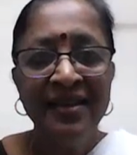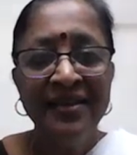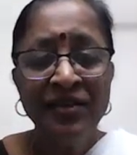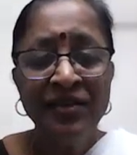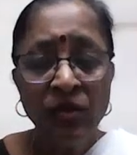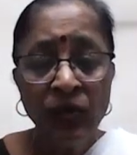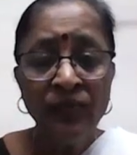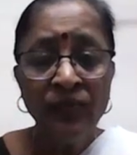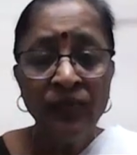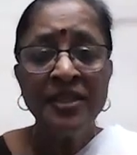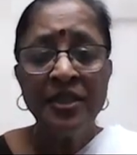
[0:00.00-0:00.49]

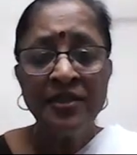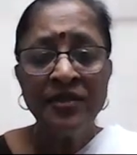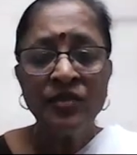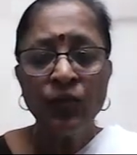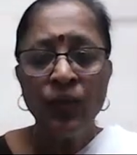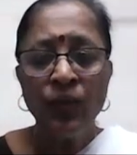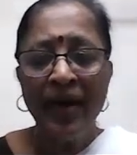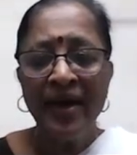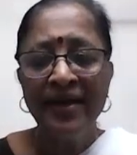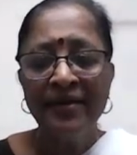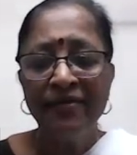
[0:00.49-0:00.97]
So which
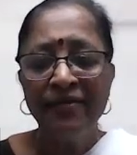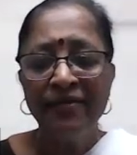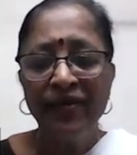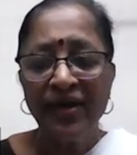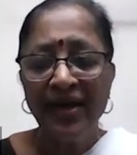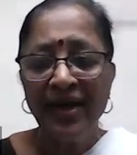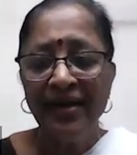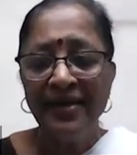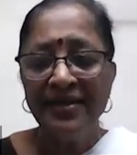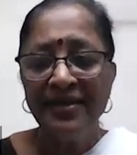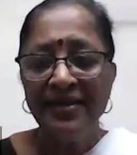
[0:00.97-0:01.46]
is why
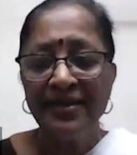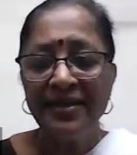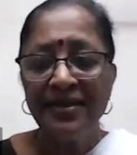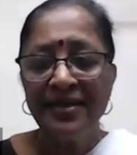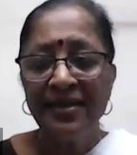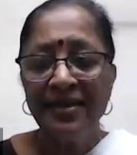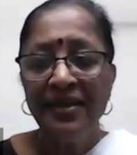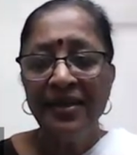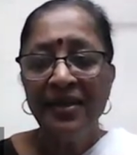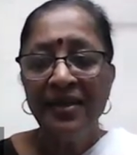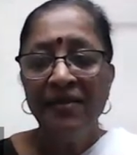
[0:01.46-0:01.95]
for
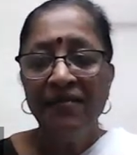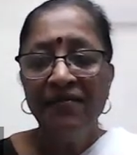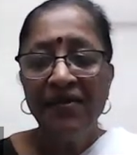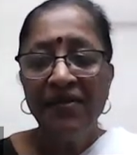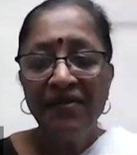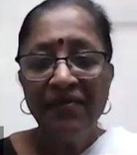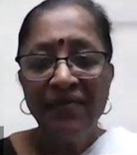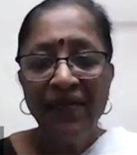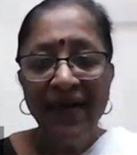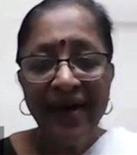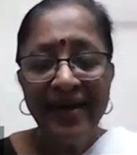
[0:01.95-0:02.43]
us,
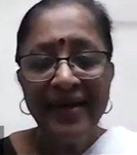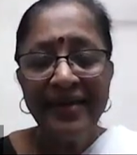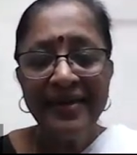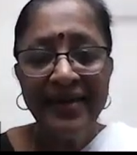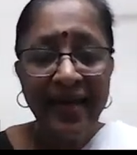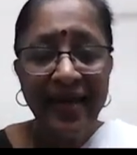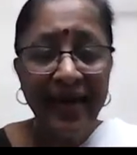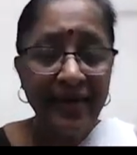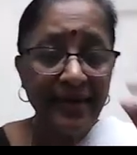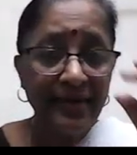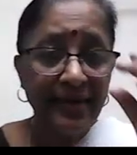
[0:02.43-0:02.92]
we
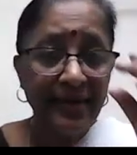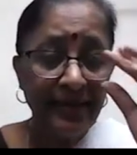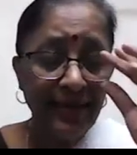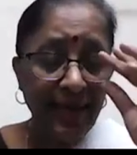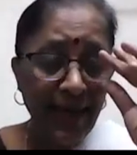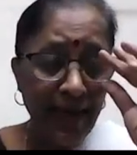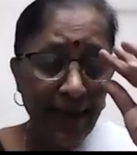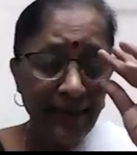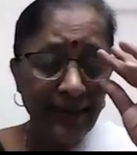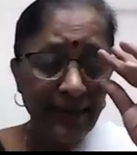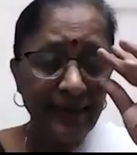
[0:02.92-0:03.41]
find that
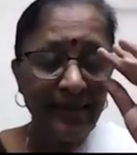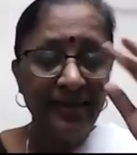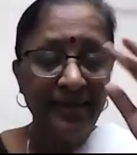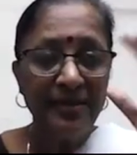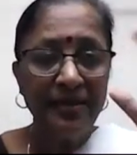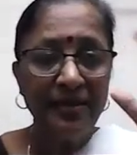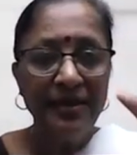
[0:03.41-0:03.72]
that